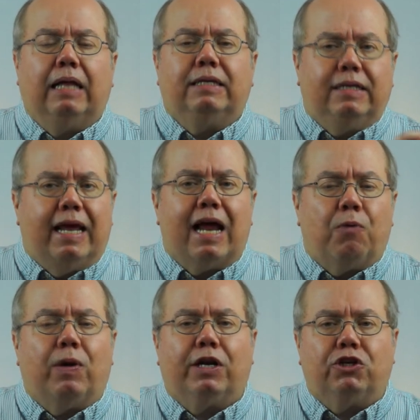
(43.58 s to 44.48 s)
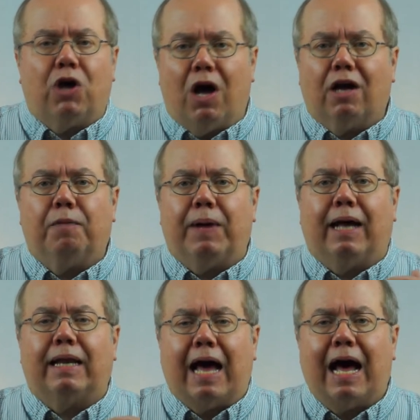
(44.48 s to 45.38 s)
Today I want to talk
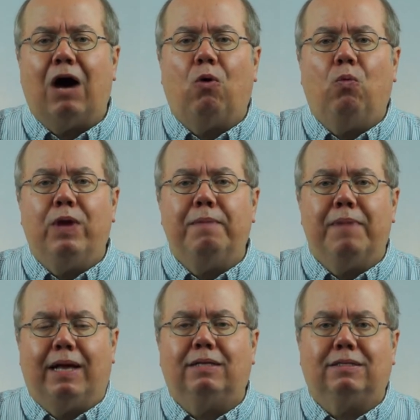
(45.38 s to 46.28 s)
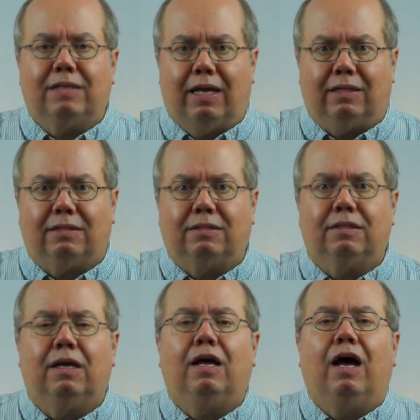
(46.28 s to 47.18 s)
about how we make sense
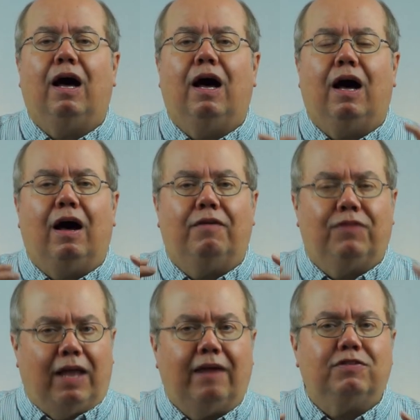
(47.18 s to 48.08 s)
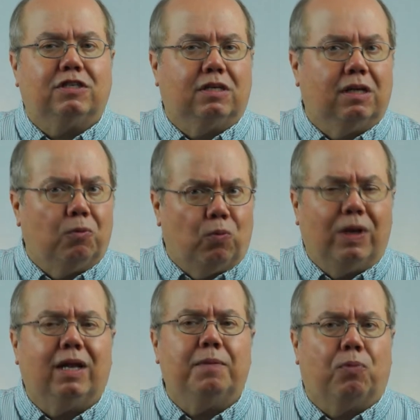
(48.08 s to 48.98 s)
of life's
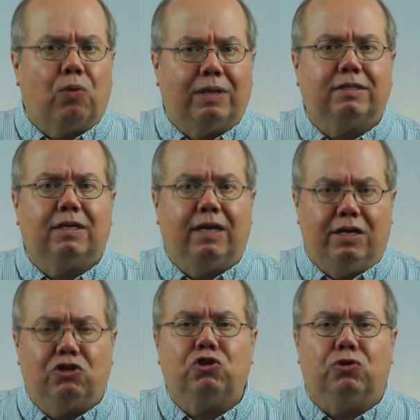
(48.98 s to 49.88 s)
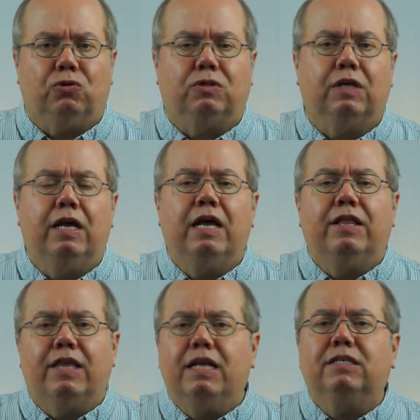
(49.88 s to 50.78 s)
really pressing issues,
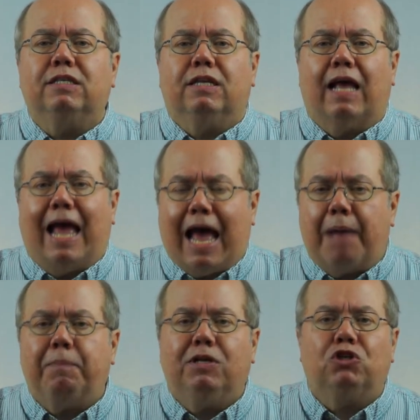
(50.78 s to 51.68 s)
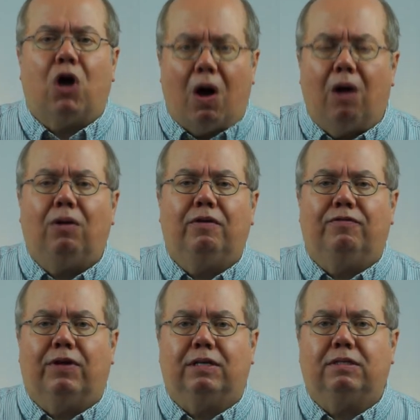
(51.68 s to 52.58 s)
things that happen to all
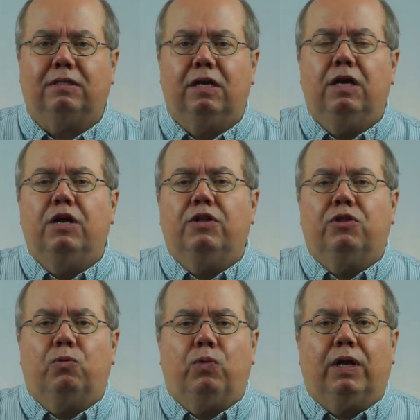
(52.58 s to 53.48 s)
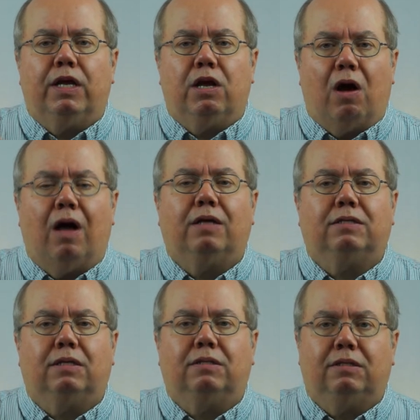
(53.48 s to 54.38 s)
of us that really
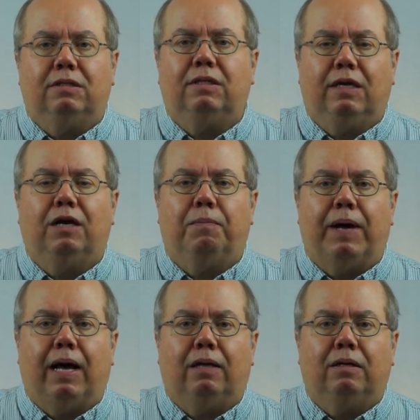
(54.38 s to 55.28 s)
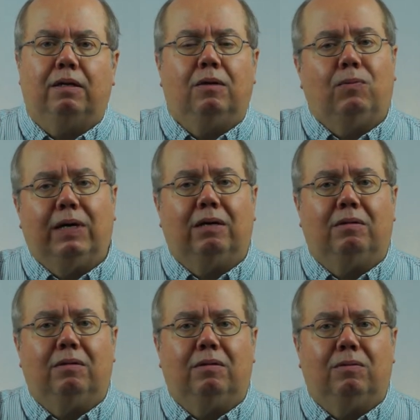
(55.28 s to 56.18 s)
cause us to think about,
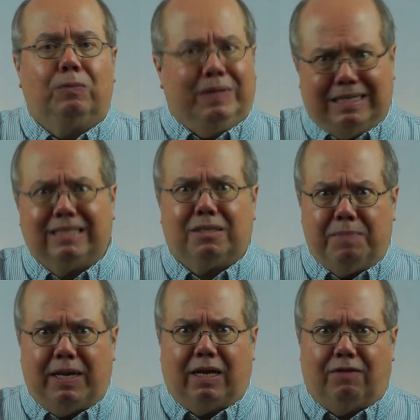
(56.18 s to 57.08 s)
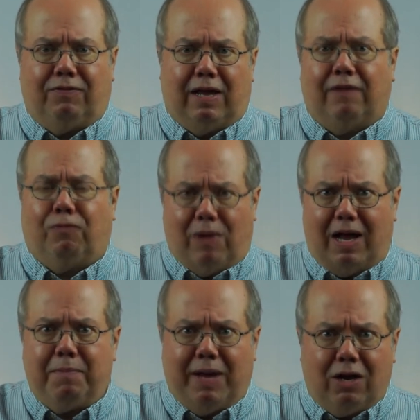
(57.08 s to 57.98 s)
well, what is the meaning of life?
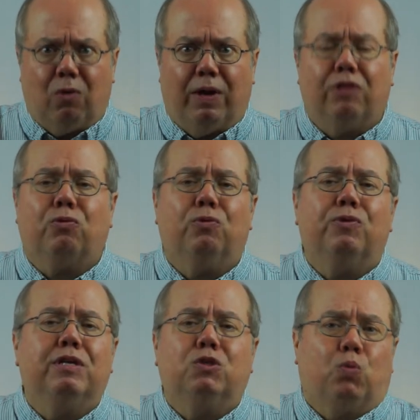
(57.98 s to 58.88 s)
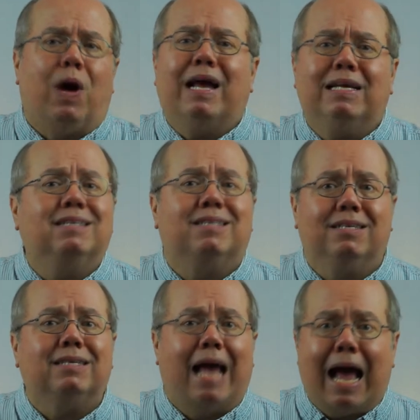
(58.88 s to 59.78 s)
Why am I going through this? Why is
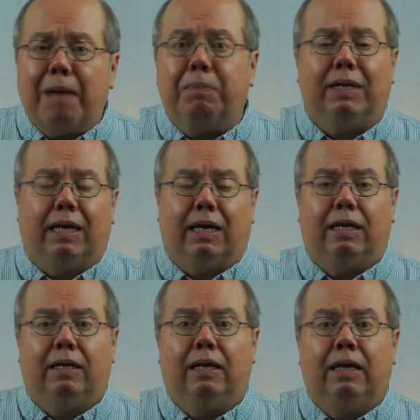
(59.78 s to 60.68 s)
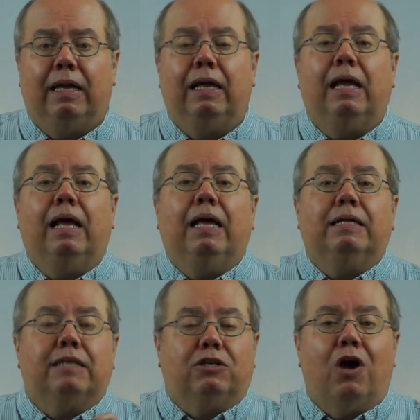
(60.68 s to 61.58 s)
this happening?
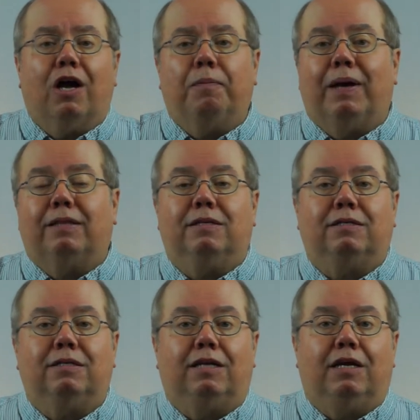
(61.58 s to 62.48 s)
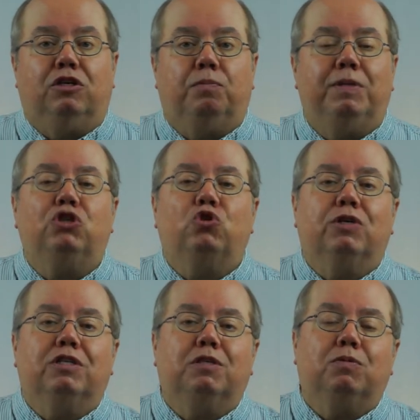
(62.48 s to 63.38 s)
As I talk about this today, be
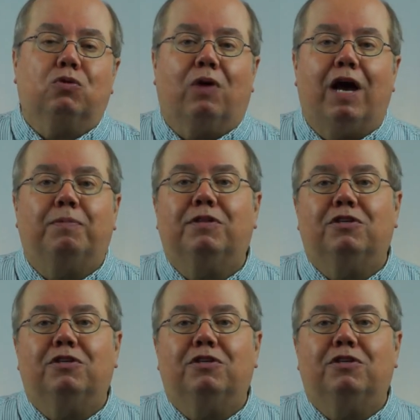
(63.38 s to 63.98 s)
sure to subscribe to